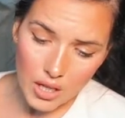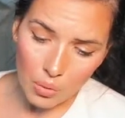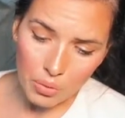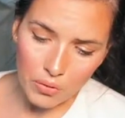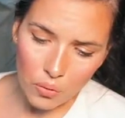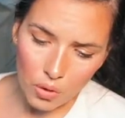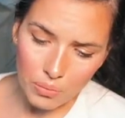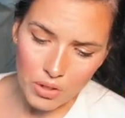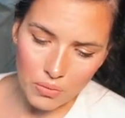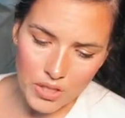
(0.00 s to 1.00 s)

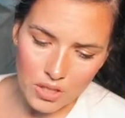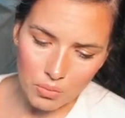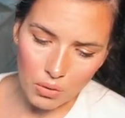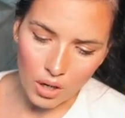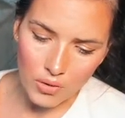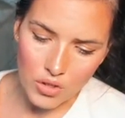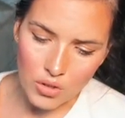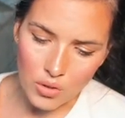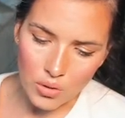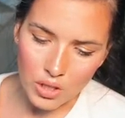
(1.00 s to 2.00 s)
outperformed the rest of the
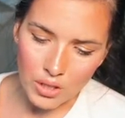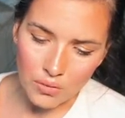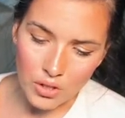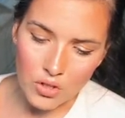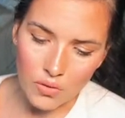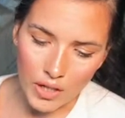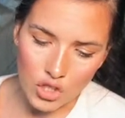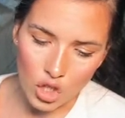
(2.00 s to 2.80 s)
province due to the diversified